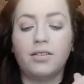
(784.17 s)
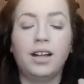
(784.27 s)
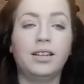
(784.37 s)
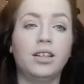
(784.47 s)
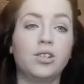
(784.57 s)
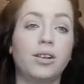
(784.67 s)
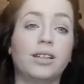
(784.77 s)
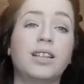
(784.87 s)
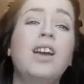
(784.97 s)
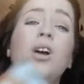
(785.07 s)
of healthy
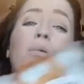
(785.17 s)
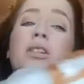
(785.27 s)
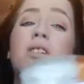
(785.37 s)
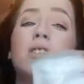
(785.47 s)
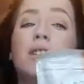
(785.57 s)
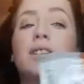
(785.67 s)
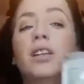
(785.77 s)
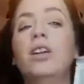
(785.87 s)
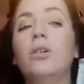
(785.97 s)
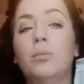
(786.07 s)
joints, which it does in
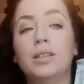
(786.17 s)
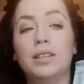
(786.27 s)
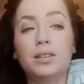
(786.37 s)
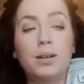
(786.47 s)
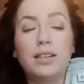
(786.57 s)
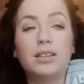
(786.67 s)
humans as well.